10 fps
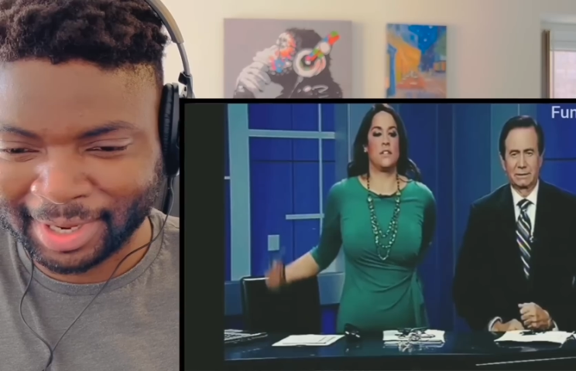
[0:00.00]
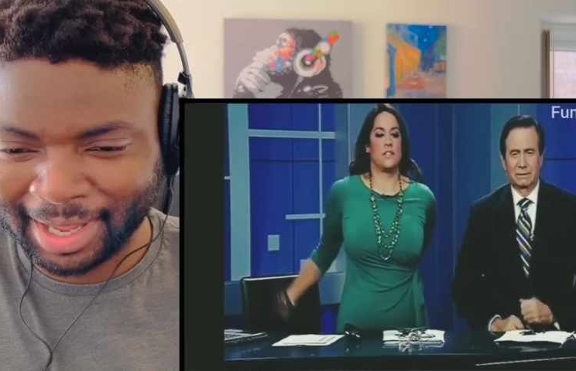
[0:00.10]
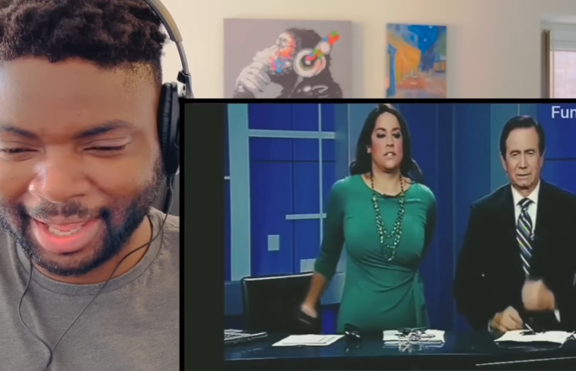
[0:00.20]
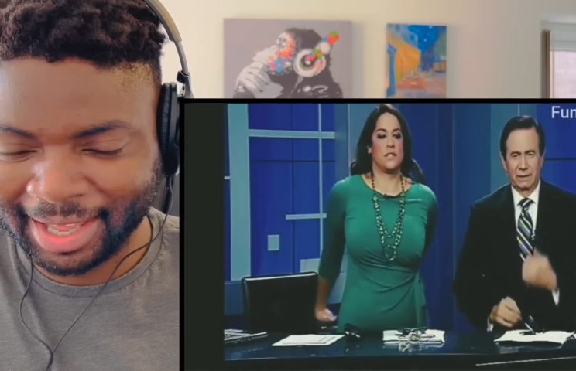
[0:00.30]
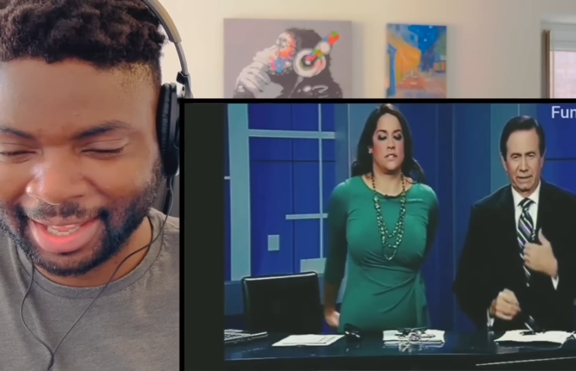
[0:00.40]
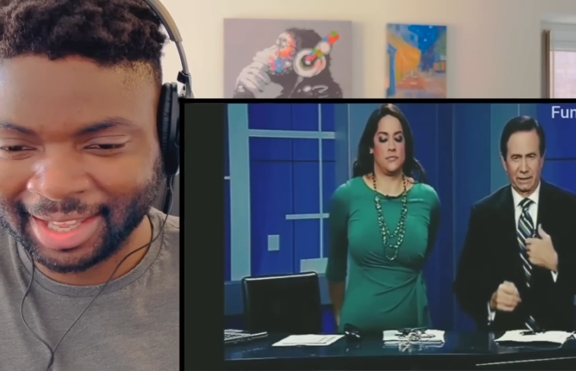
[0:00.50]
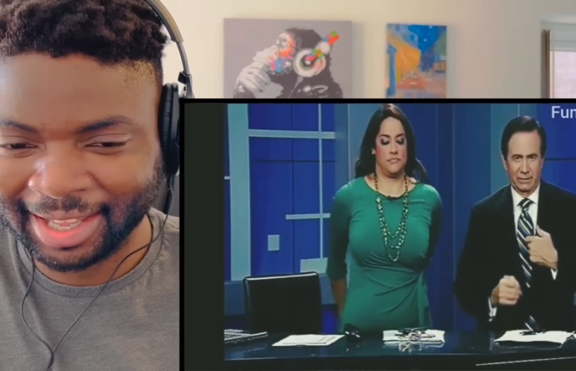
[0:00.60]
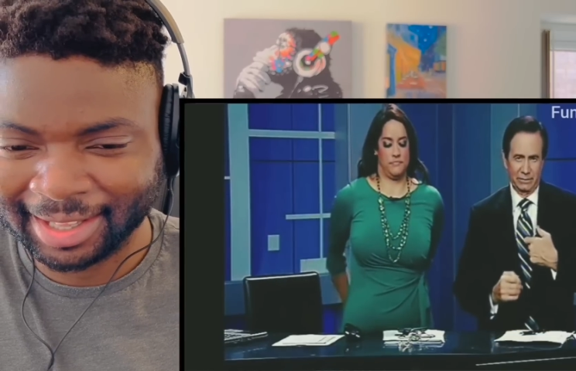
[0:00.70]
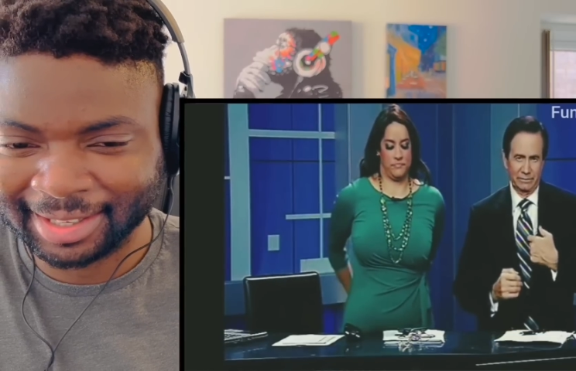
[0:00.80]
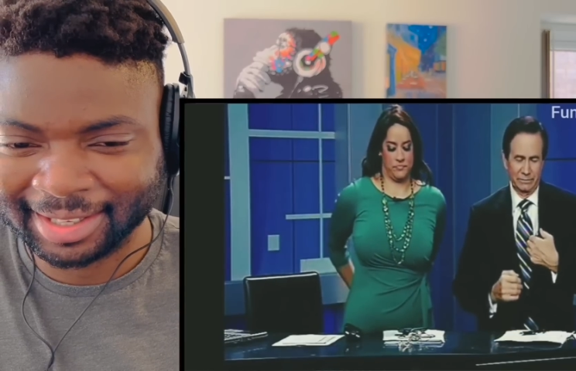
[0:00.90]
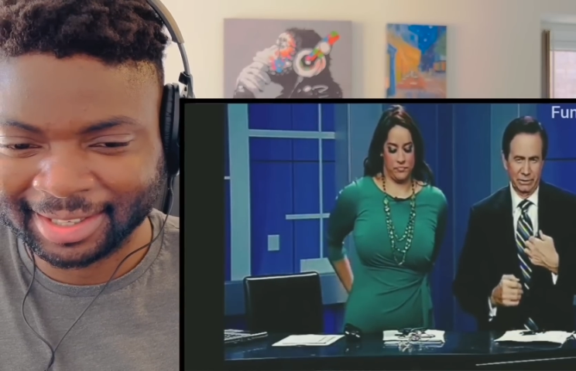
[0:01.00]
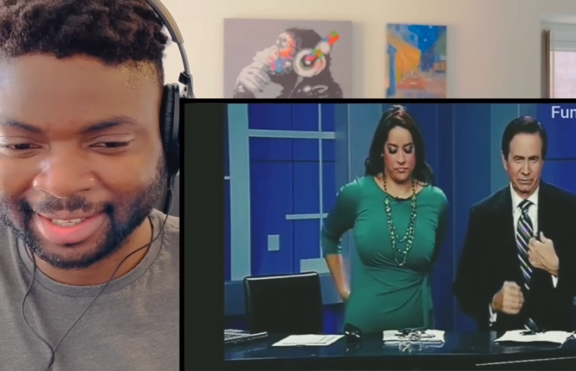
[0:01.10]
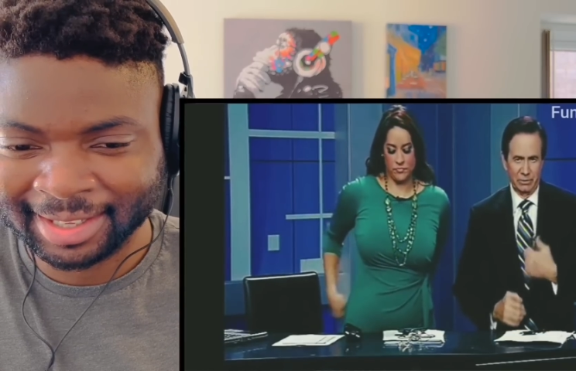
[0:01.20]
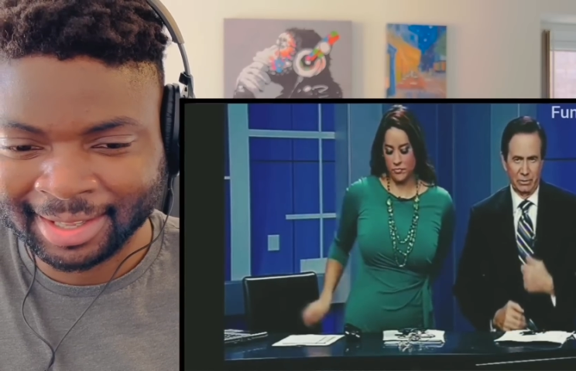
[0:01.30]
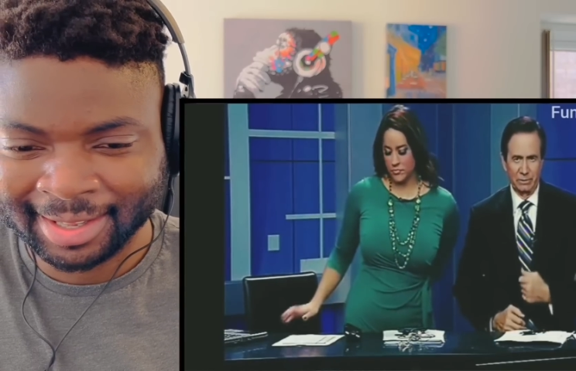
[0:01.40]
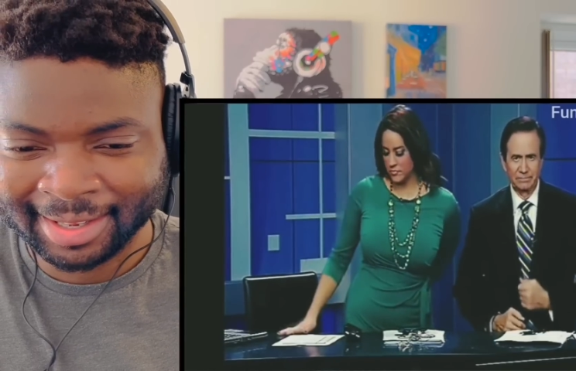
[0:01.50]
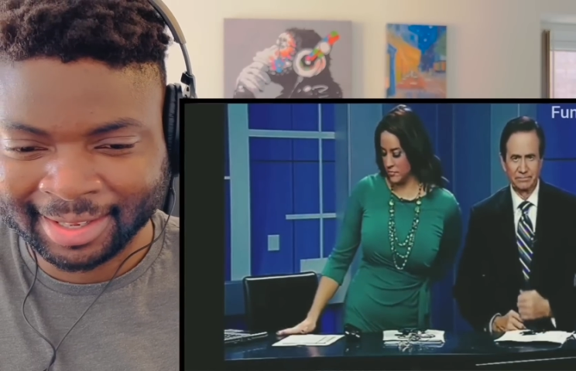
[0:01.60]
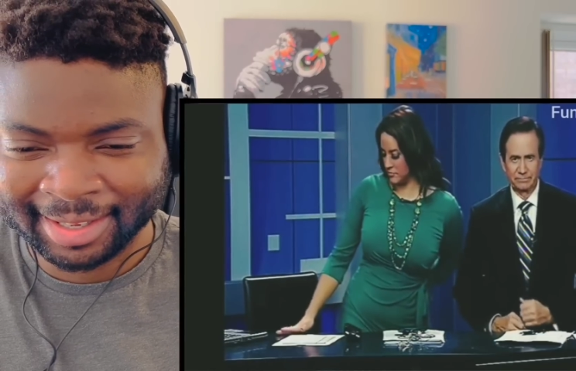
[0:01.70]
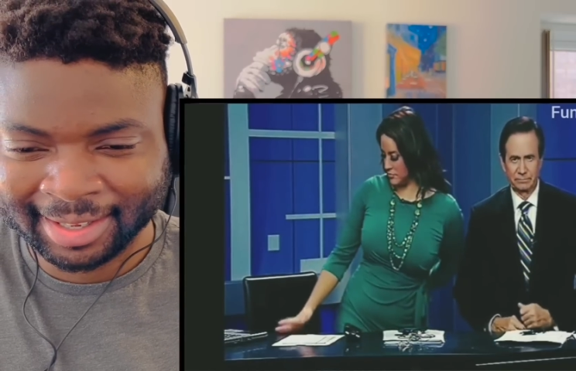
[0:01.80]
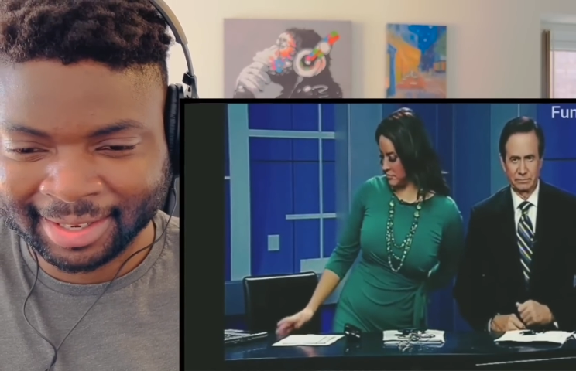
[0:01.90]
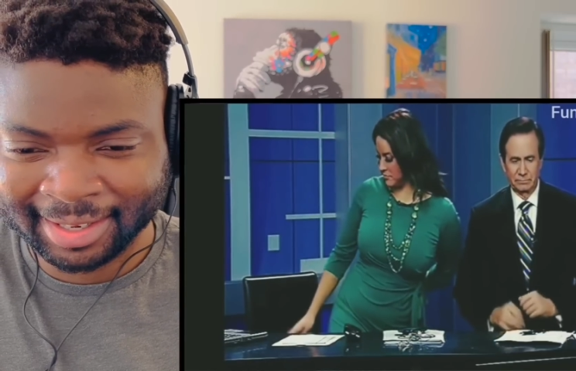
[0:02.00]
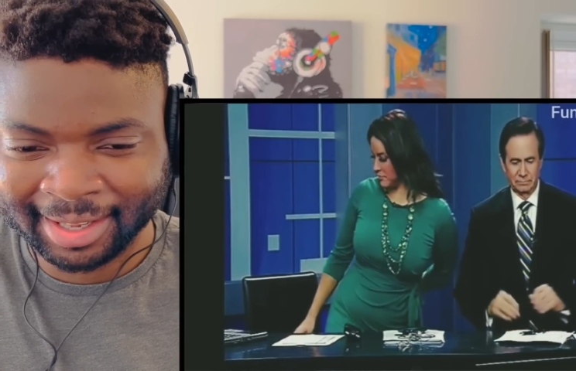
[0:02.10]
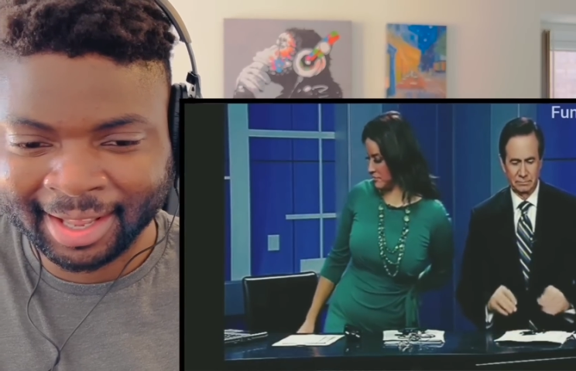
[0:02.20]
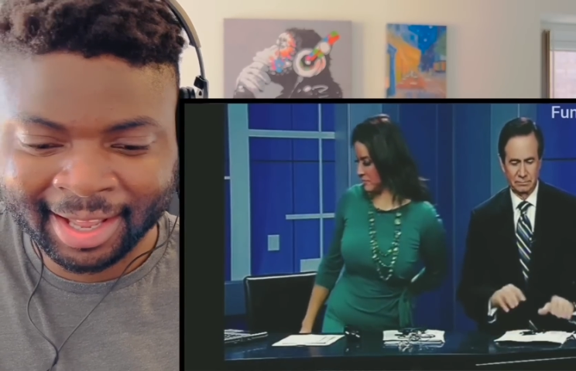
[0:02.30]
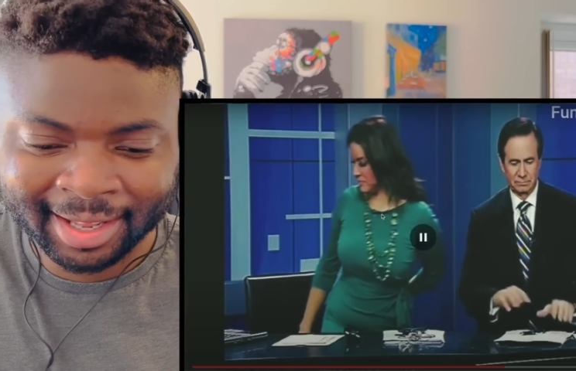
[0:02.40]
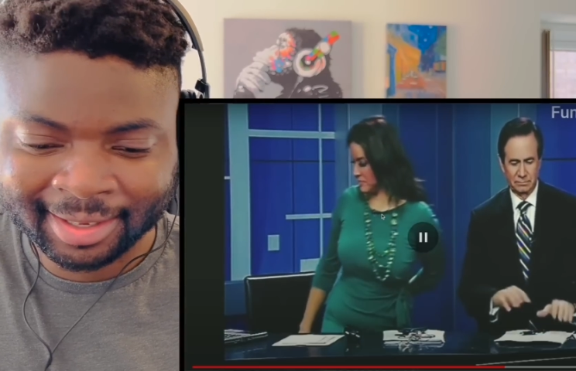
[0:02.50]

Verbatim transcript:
Speaker 1: WNWO evening anchor Angie Gonzalez.